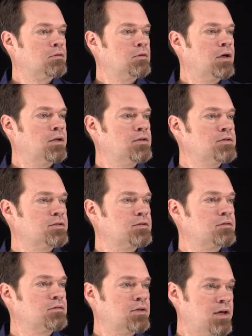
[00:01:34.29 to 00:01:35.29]
Now, in this
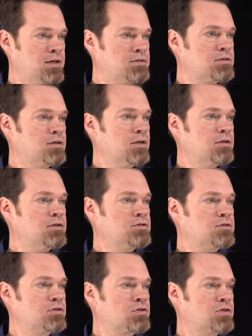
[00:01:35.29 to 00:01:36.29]
case, this
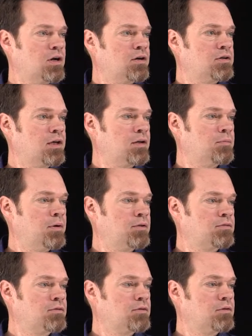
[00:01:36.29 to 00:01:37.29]
is a shared
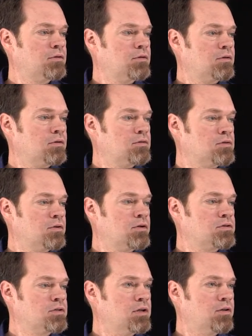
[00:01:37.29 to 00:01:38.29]
database. So
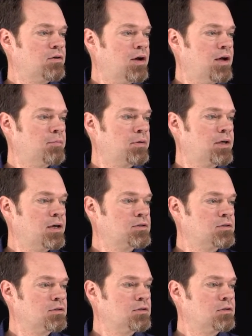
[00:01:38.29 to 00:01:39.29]
there's another
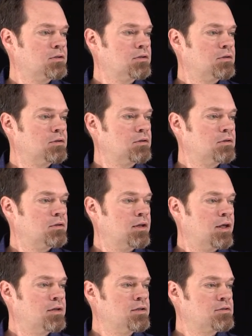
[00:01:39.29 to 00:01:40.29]
application
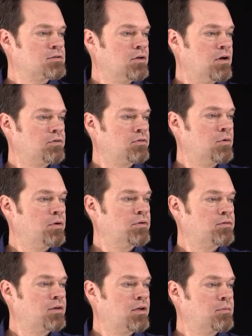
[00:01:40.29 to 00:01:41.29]
that is also on
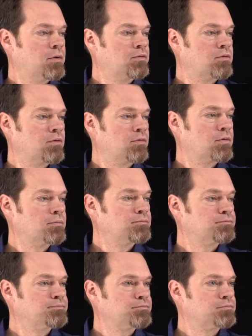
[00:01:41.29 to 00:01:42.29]
this database server.
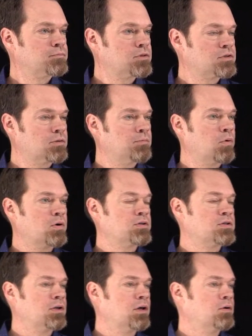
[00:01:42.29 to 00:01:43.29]
Just important
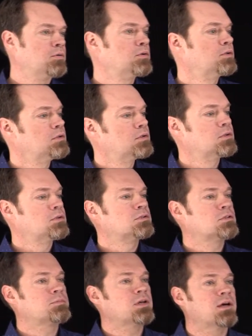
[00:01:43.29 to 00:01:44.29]
to know.
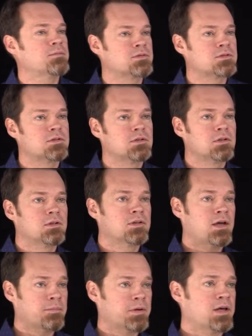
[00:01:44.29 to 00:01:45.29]
Sometimes
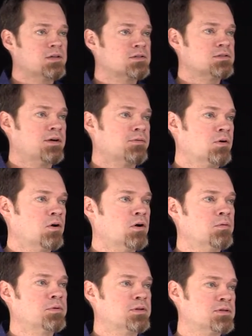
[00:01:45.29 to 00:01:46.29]
the applications have their
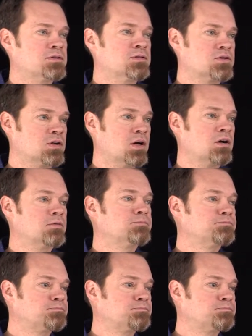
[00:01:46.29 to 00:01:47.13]
own, but this is shared.